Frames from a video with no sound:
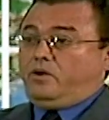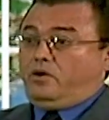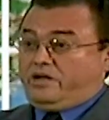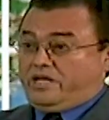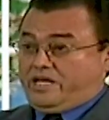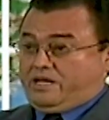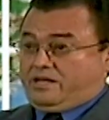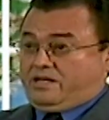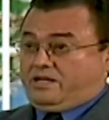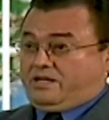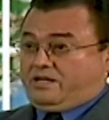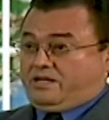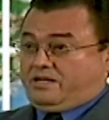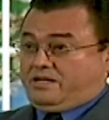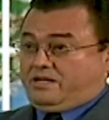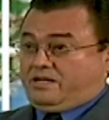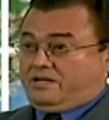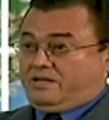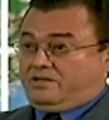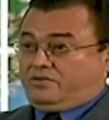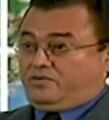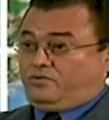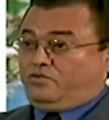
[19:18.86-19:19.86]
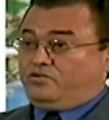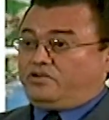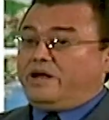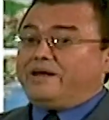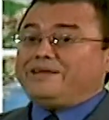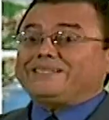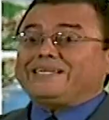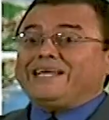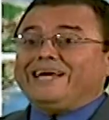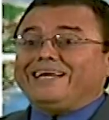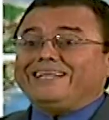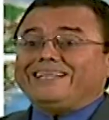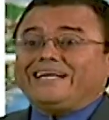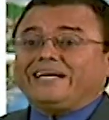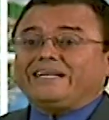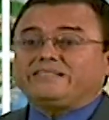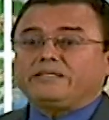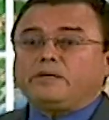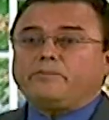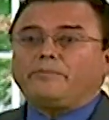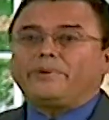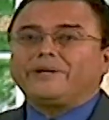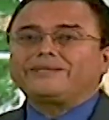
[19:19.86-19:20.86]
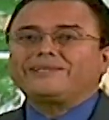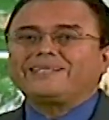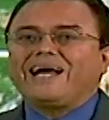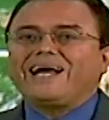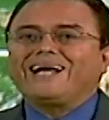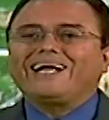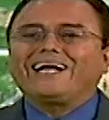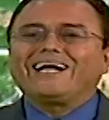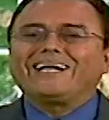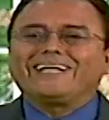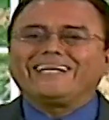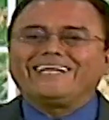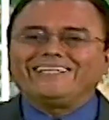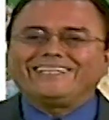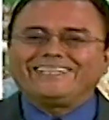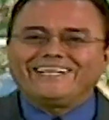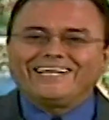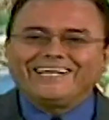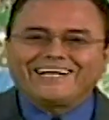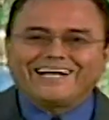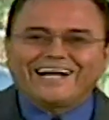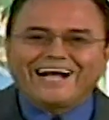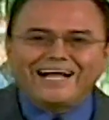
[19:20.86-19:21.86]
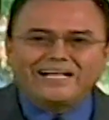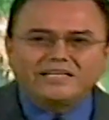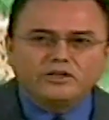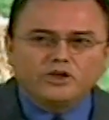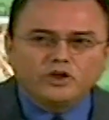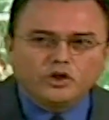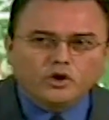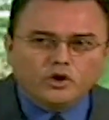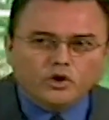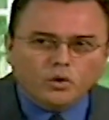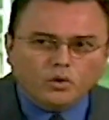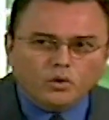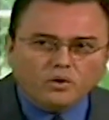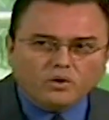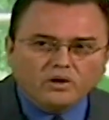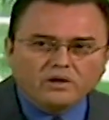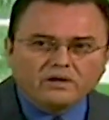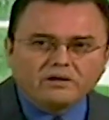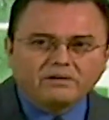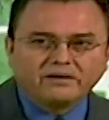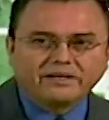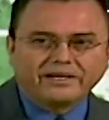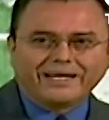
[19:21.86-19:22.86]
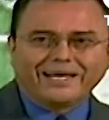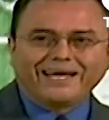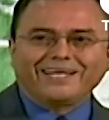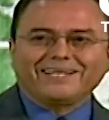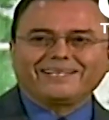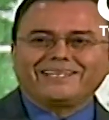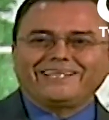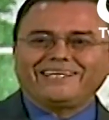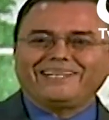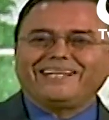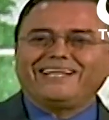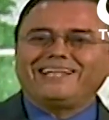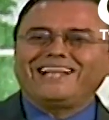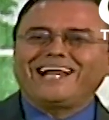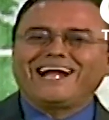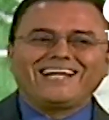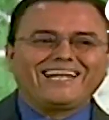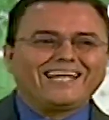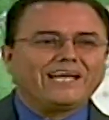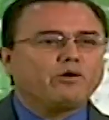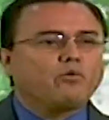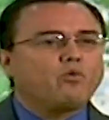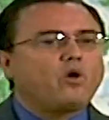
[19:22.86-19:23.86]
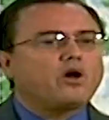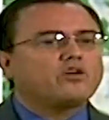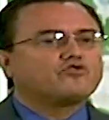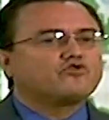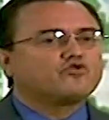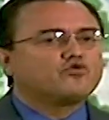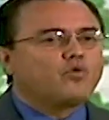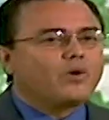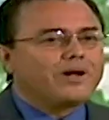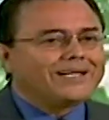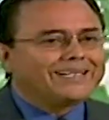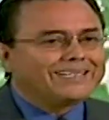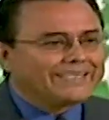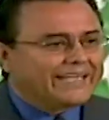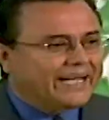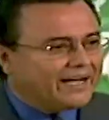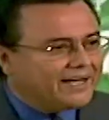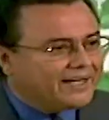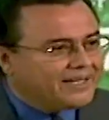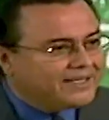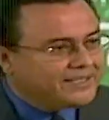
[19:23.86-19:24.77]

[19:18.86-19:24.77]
Hey, you know that there are people who are always criticizing, who have a loose tongue,